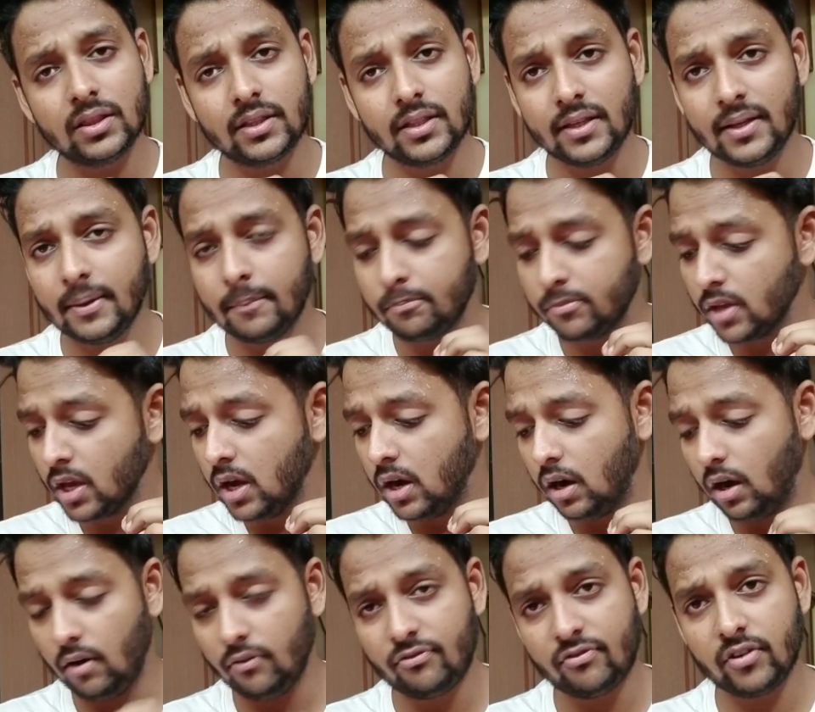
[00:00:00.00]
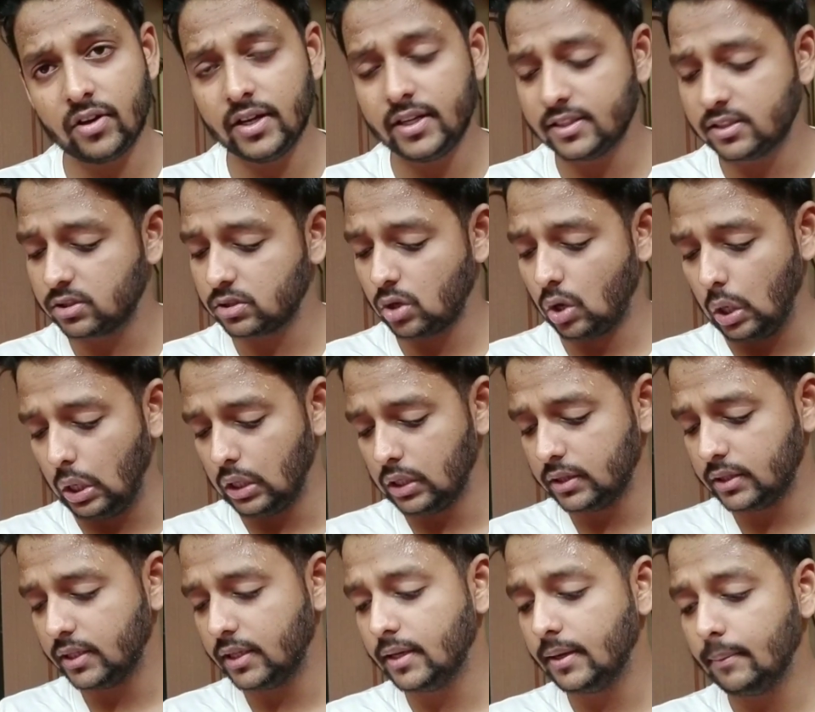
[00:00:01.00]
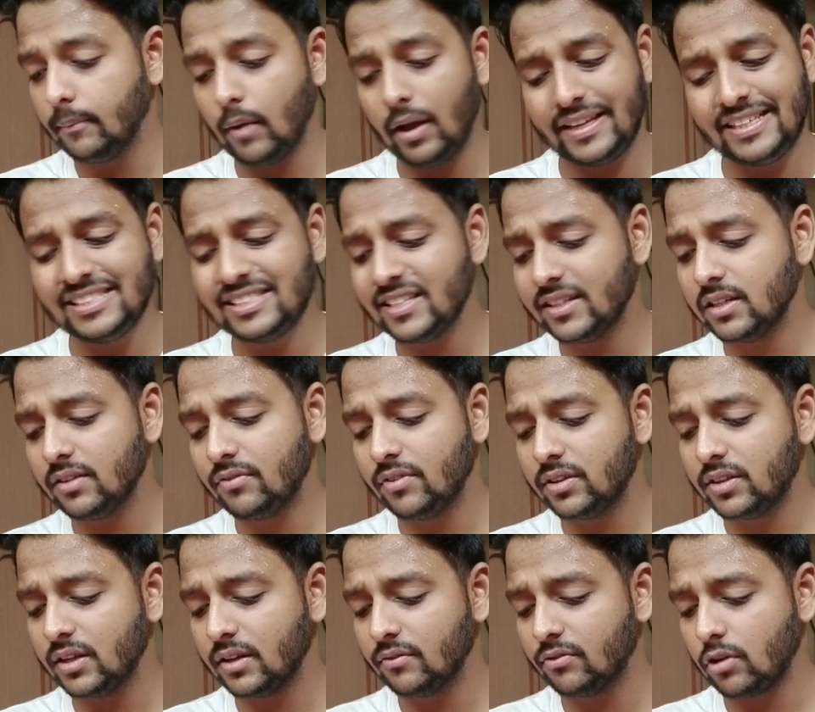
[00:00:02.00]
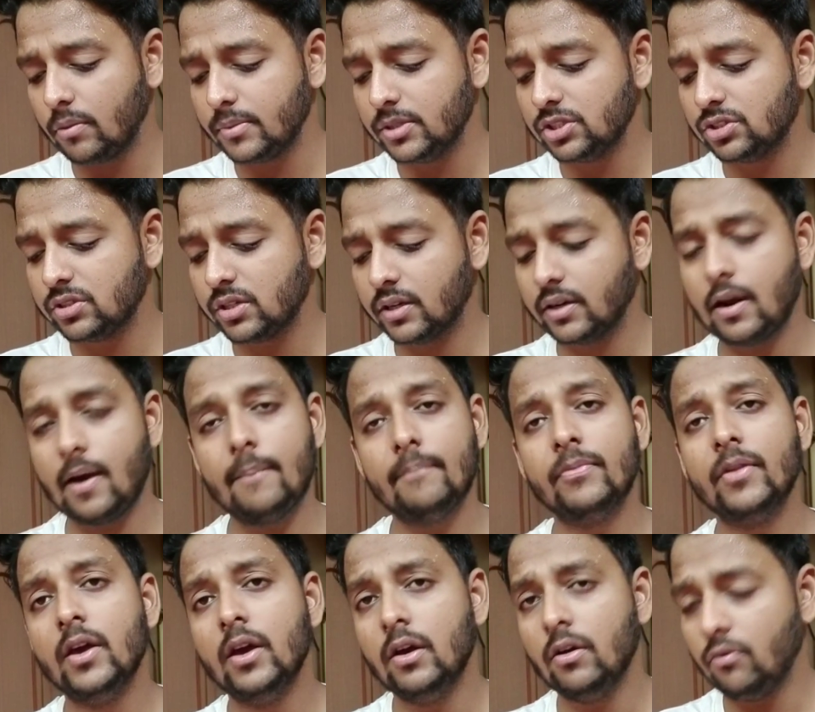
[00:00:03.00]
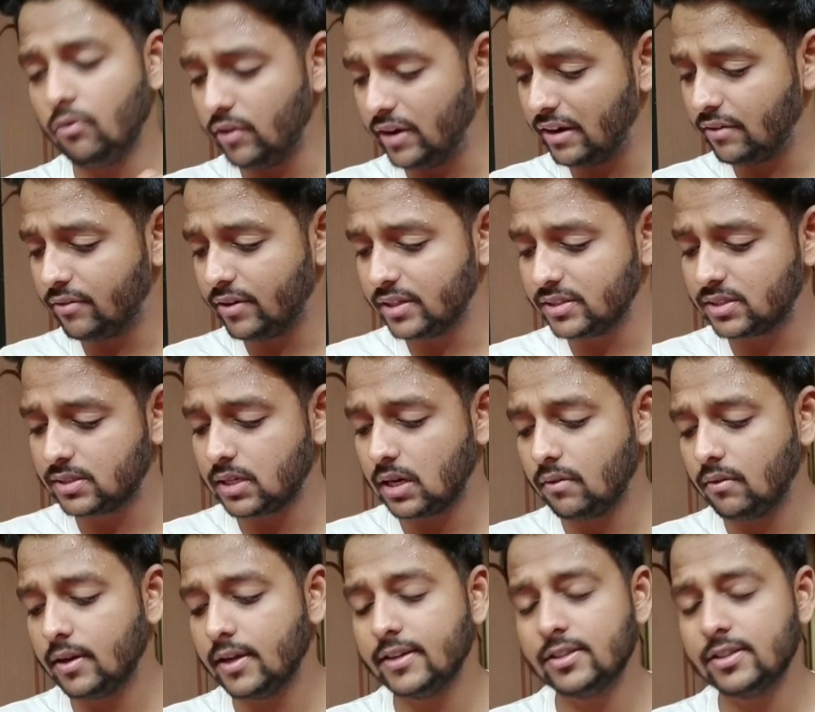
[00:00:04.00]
the feeds, all the each and everything from Instagram. Wherever is server